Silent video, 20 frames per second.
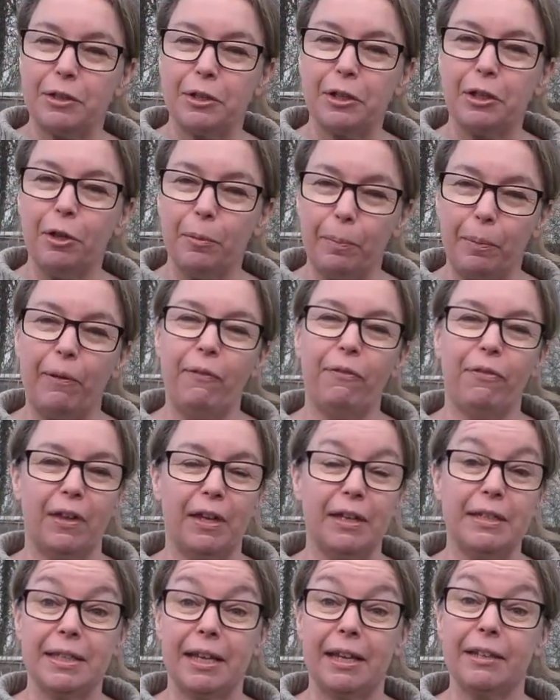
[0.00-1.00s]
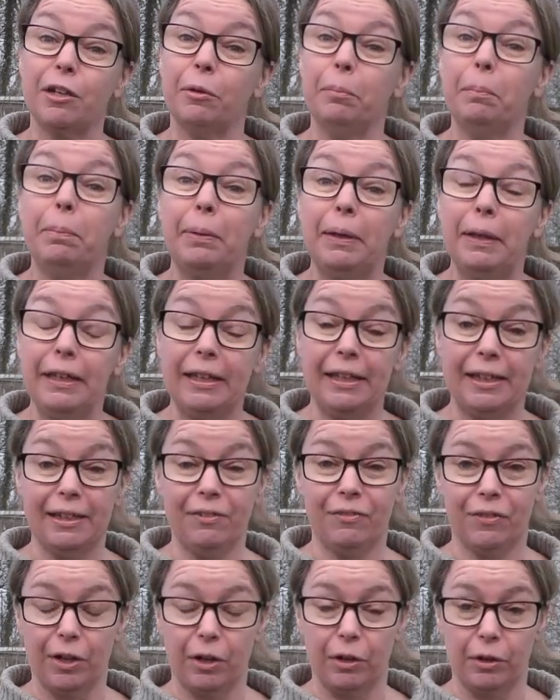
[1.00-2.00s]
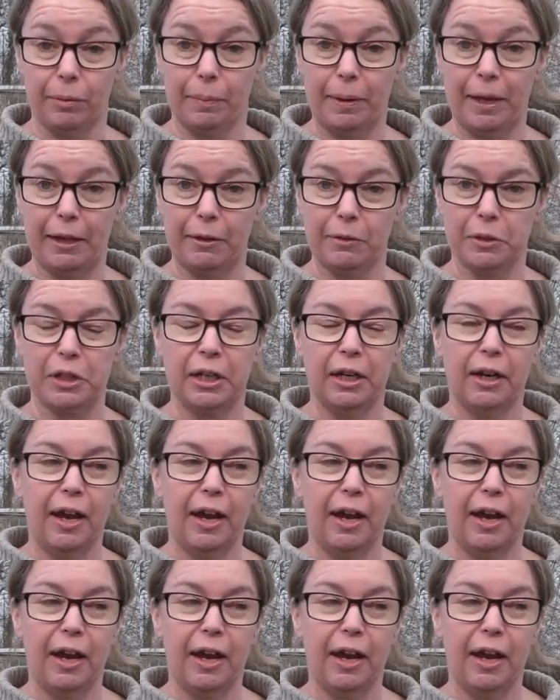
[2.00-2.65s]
a couple of things I'd completely forgotten about,